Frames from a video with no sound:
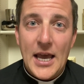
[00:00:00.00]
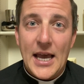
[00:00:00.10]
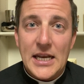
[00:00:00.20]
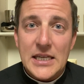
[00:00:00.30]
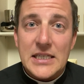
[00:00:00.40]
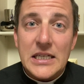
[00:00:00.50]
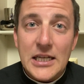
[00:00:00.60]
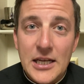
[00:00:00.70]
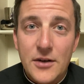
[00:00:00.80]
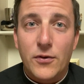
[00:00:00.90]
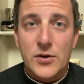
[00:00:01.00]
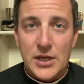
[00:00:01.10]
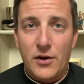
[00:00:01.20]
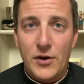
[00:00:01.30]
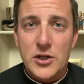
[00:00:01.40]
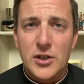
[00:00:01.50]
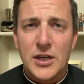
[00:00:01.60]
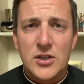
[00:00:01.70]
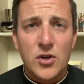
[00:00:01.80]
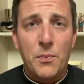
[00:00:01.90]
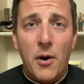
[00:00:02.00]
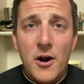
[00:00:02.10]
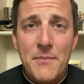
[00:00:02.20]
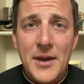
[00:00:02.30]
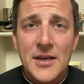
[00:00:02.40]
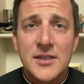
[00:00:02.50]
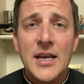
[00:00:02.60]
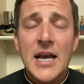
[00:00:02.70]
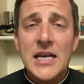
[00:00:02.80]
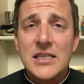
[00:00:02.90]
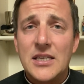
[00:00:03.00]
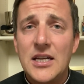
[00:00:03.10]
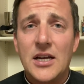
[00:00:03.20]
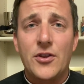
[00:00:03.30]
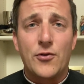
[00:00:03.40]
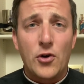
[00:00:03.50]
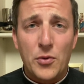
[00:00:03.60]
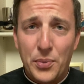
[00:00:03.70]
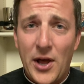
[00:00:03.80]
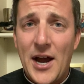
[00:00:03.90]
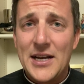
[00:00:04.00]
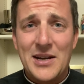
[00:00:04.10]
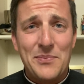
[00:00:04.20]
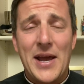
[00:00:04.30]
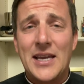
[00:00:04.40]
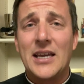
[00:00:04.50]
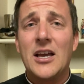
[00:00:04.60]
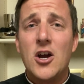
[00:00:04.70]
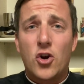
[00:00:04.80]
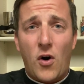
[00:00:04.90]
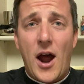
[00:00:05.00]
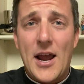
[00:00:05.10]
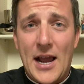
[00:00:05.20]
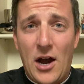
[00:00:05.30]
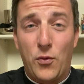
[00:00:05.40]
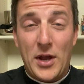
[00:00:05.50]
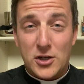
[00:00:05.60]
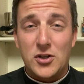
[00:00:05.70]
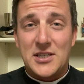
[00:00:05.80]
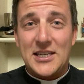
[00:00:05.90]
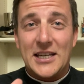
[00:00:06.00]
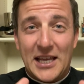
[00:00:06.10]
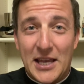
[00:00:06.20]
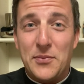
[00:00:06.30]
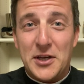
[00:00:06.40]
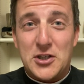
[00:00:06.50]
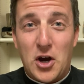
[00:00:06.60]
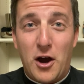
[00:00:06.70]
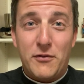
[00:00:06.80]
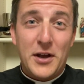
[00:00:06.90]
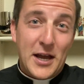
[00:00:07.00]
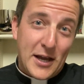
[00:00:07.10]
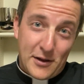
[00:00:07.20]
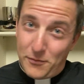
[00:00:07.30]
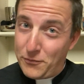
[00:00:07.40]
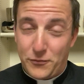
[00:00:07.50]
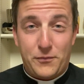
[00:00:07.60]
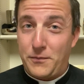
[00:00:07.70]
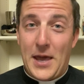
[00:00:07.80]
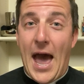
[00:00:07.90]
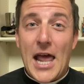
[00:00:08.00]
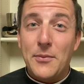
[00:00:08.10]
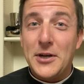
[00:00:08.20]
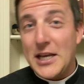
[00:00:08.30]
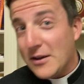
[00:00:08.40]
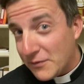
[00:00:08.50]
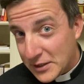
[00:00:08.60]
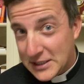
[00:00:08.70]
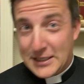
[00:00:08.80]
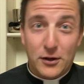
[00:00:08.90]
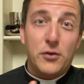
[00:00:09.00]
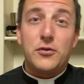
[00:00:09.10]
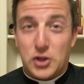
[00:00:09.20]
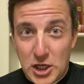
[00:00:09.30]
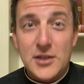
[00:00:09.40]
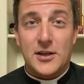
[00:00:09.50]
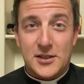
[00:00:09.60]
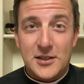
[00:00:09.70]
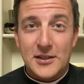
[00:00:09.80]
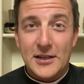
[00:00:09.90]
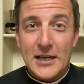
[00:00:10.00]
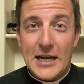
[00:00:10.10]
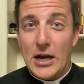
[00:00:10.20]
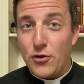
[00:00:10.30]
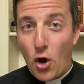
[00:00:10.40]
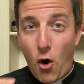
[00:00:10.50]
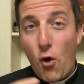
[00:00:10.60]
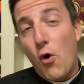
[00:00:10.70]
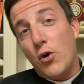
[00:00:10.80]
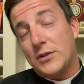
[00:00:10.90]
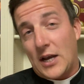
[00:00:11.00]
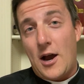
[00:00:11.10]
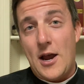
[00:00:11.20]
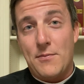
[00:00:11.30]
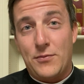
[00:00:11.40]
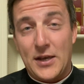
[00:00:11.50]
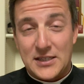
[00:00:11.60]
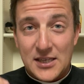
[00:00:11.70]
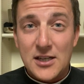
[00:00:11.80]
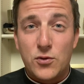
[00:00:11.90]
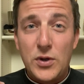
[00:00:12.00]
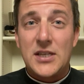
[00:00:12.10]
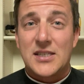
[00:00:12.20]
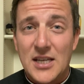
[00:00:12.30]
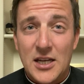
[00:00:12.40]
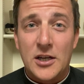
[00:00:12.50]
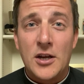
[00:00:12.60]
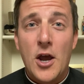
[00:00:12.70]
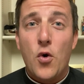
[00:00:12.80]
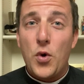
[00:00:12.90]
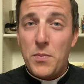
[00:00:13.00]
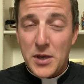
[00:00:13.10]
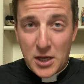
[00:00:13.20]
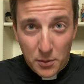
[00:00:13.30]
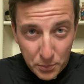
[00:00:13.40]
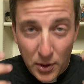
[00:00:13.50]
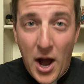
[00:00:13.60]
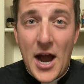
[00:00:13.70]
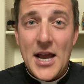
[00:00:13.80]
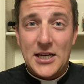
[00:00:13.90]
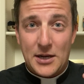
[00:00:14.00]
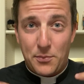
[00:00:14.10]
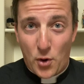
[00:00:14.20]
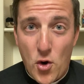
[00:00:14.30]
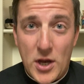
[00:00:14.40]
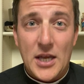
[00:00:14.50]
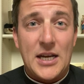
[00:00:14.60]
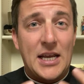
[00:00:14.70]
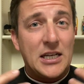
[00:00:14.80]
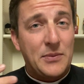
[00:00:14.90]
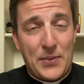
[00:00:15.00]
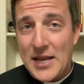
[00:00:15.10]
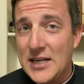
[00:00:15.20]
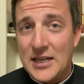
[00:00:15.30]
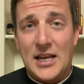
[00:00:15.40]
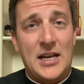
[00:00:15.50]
and his need for salvation. And so Bartimaeus, sitting on the road, blind and begging, crying out, we actually see an image of Adam and Eve till Jesus. The whole time that since we sinned, we become blind and broken and dependent,